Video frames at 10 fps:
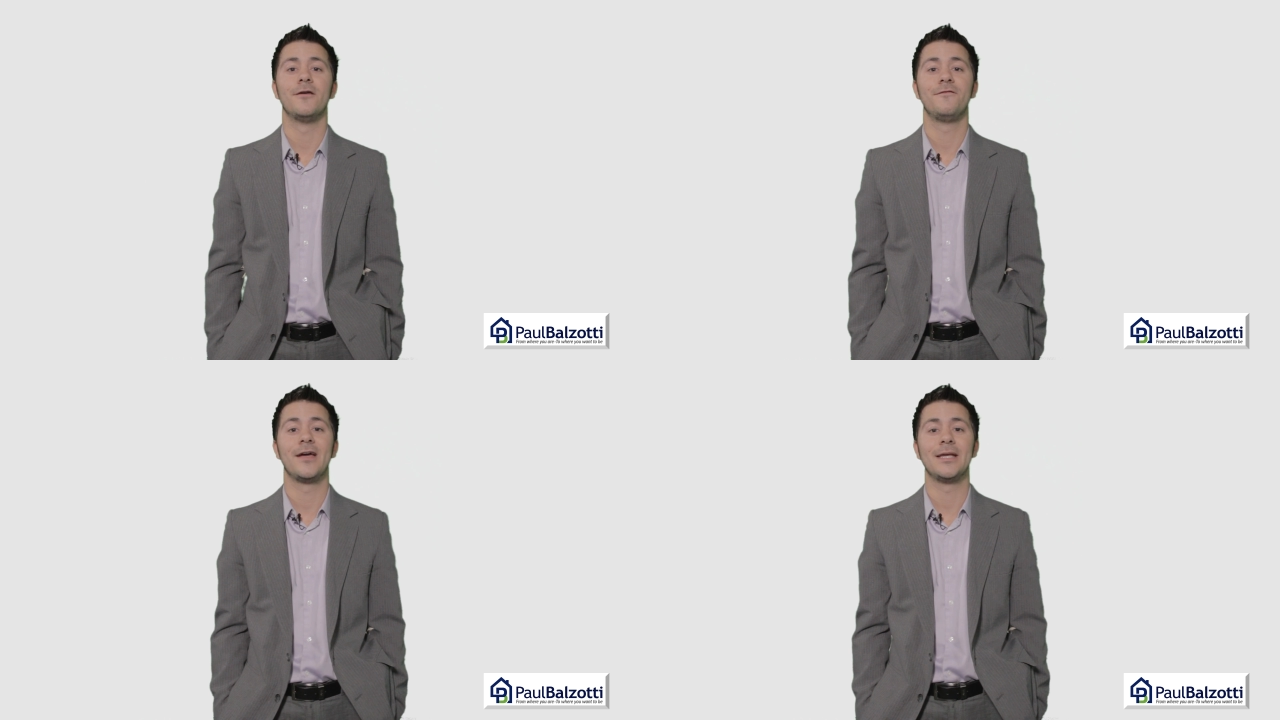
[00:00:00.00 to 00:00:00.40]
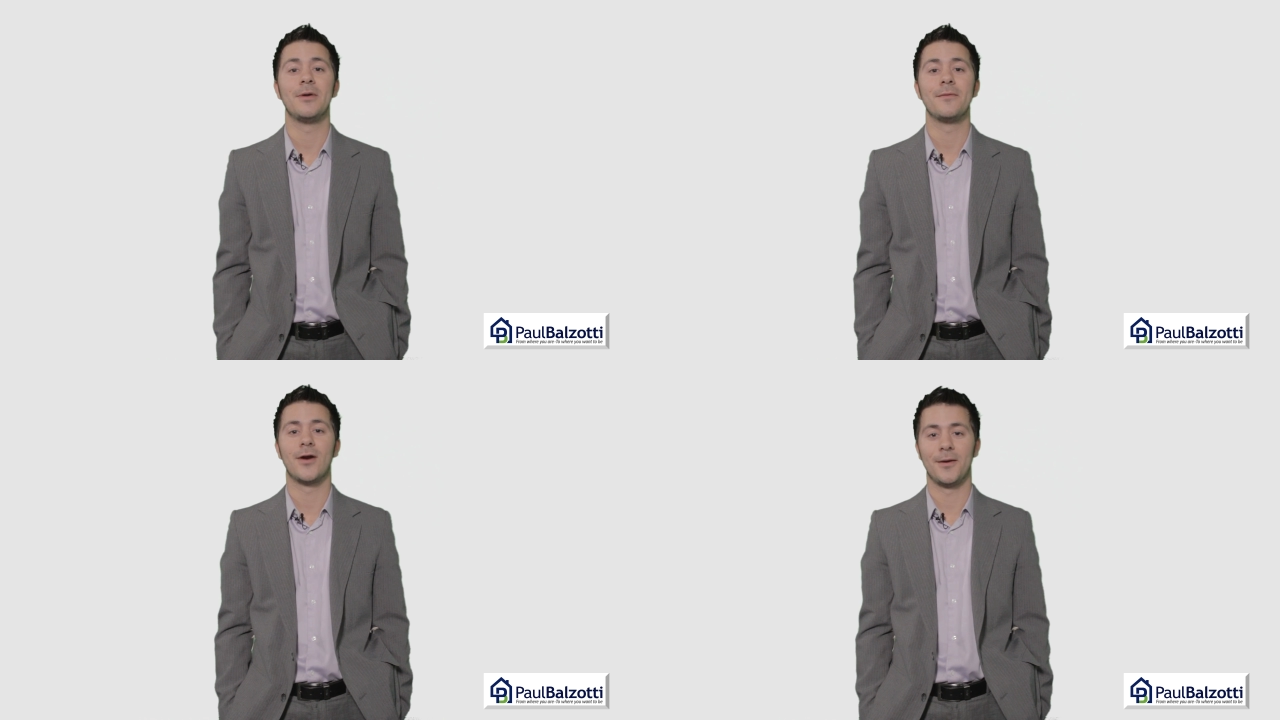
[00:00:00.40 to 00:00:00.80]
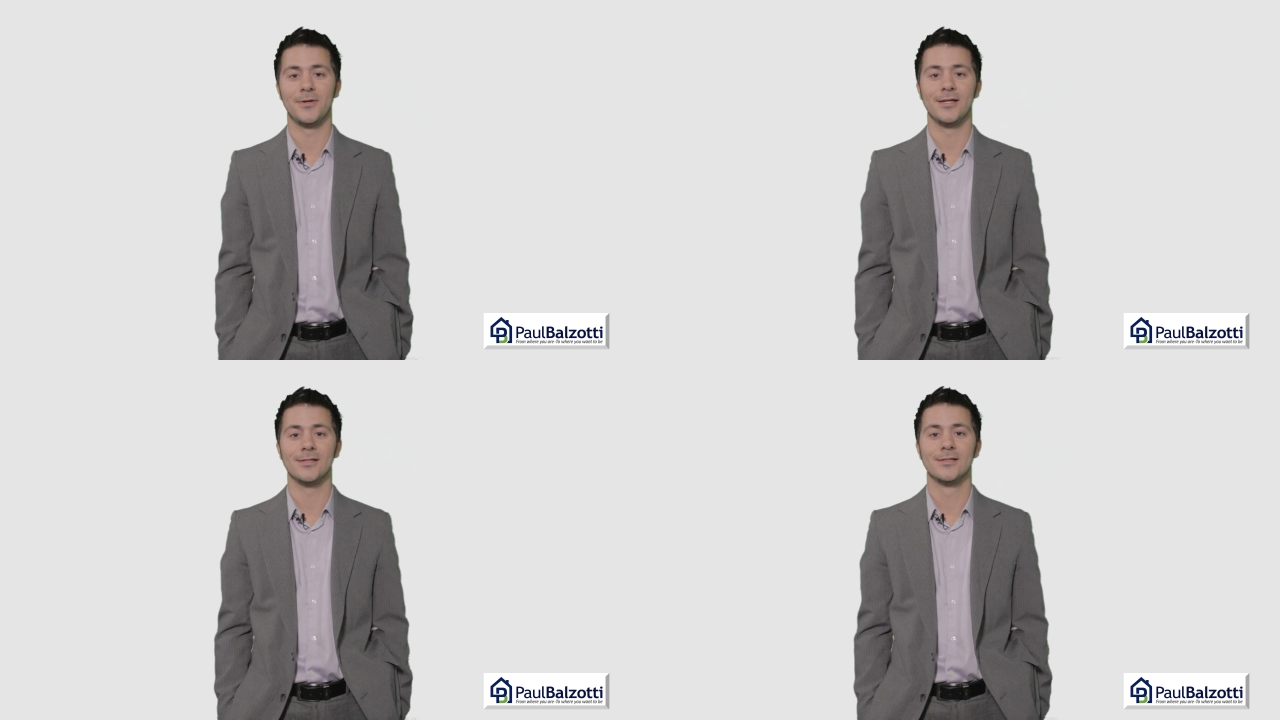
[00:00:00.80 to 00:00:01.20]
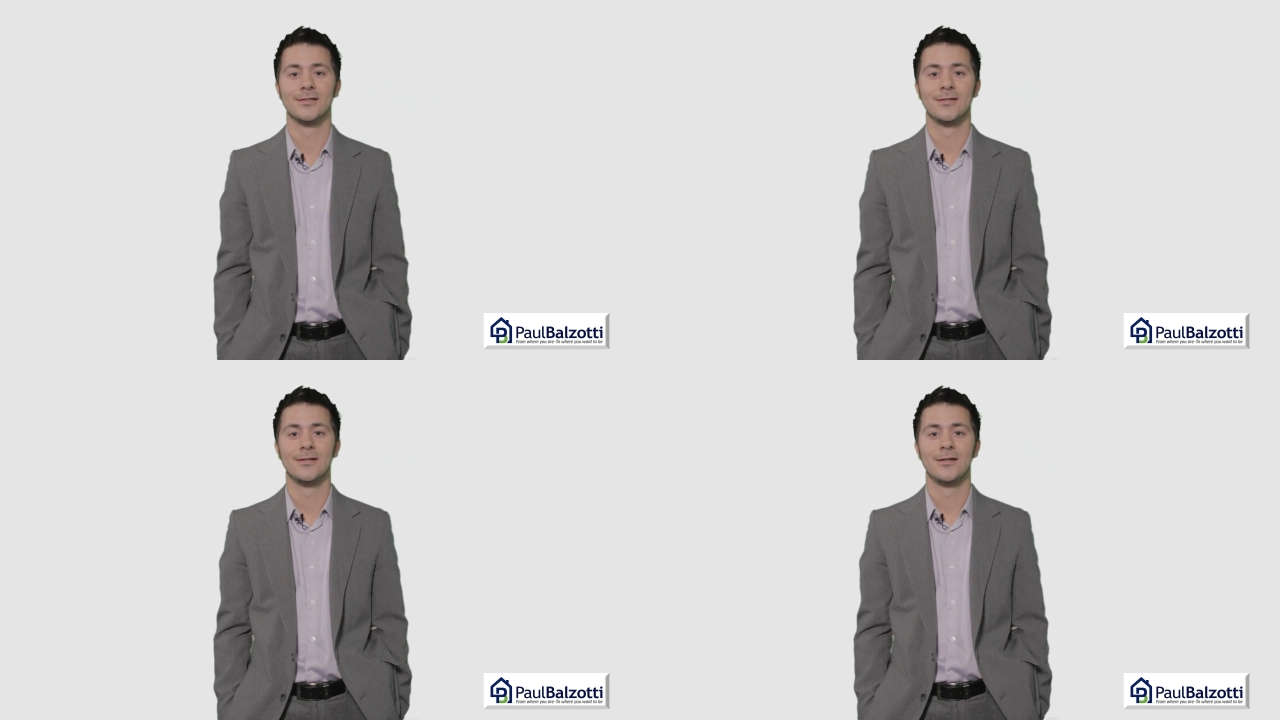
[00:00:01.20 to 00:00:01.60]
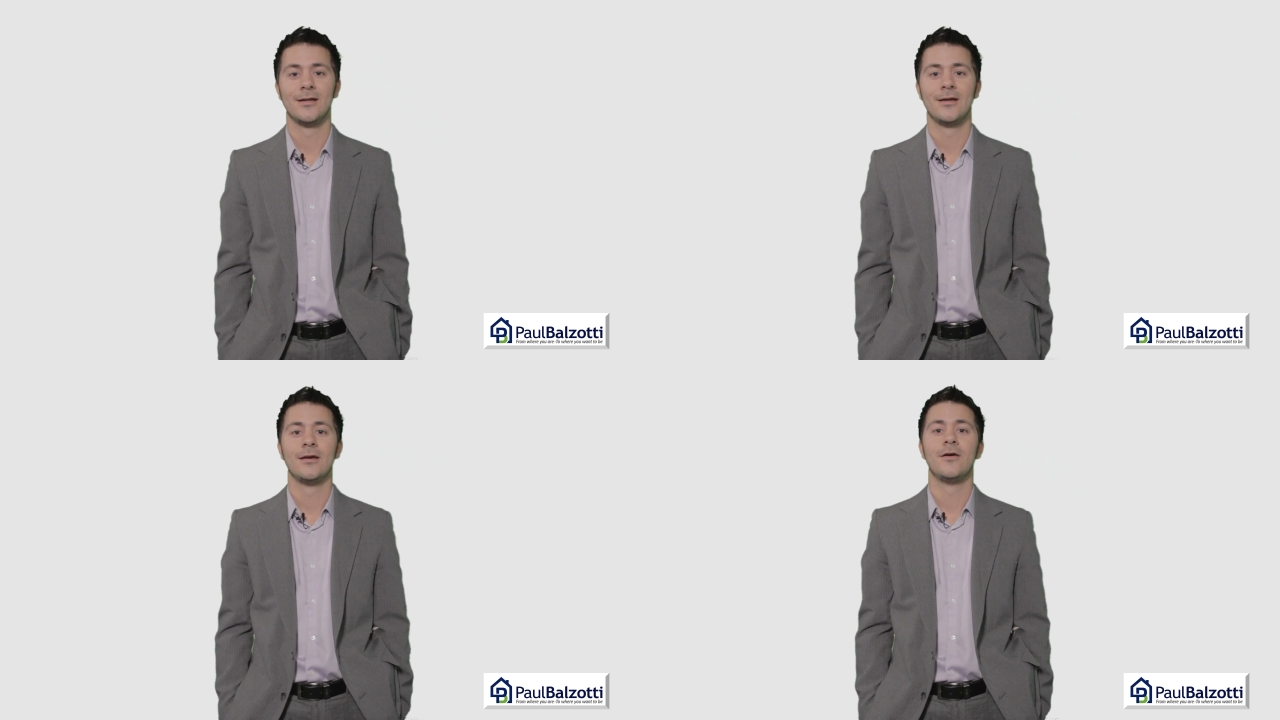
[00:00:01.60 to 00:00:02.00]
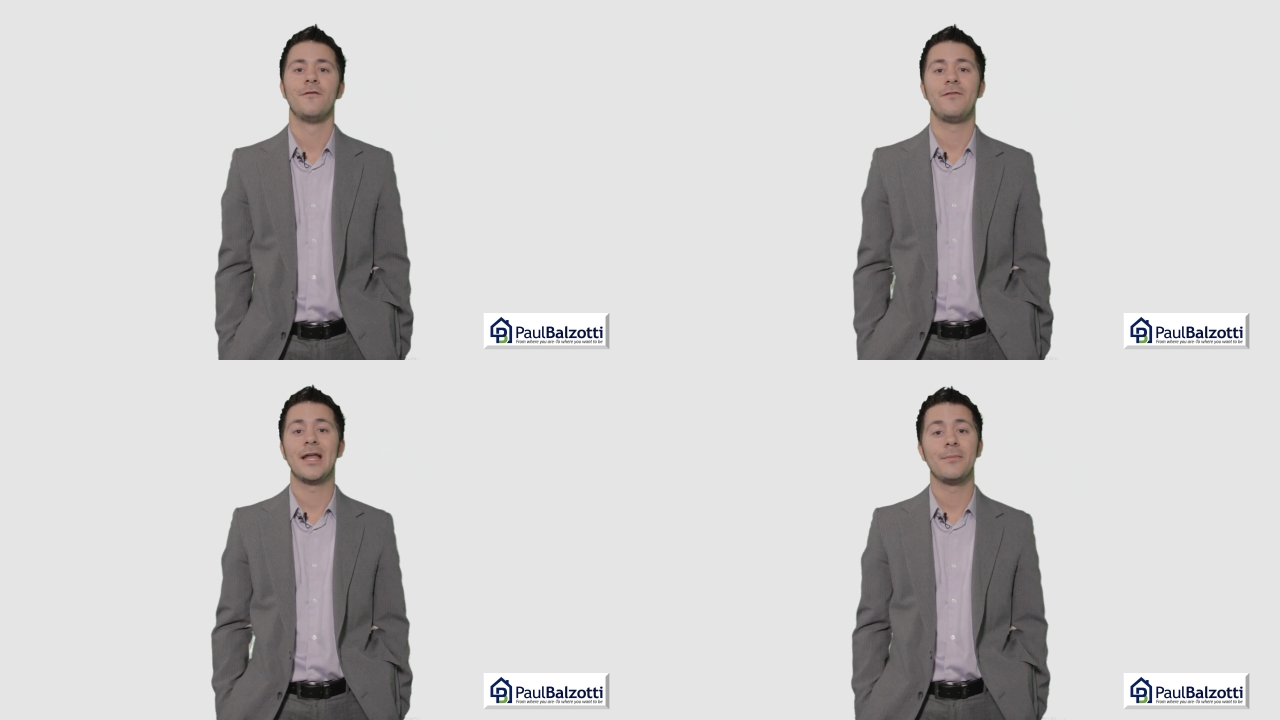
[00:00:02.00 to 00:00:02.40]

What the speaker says: Fannie Mae properties. Fannie